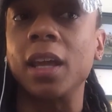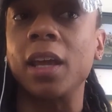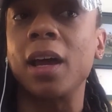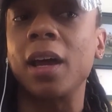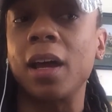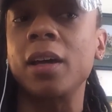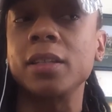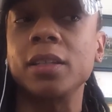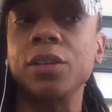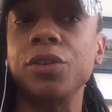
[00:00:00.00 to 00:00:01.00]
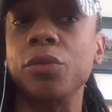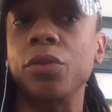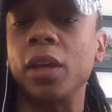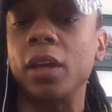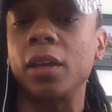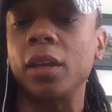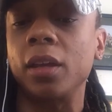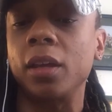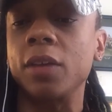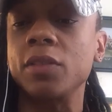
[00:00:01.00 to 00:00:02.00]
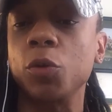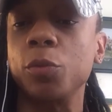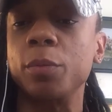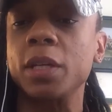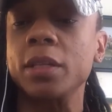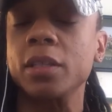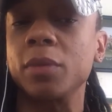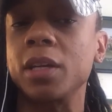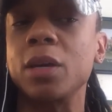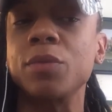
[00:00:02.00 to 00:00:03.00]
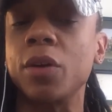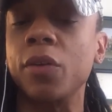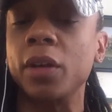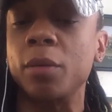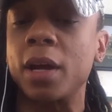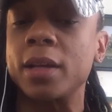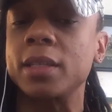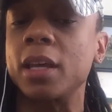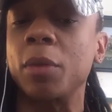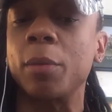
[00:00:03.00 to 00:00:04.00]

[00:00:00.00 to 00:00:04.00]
Yeah. And I honestly do think it gives me momentum because I was already in the mindset.